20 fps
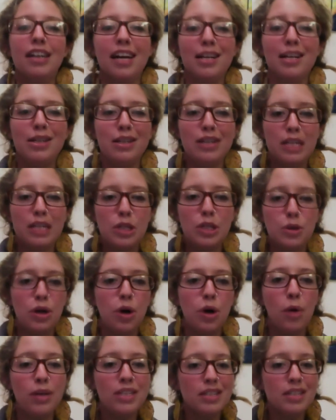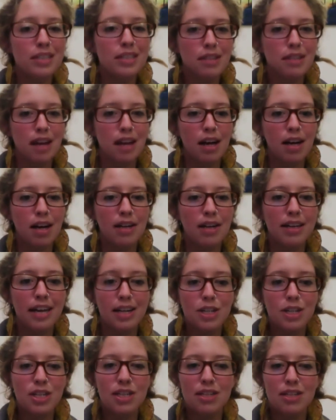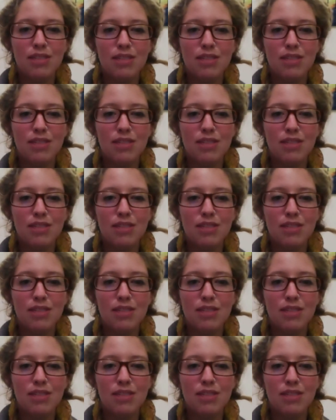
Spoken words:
and you can always catch this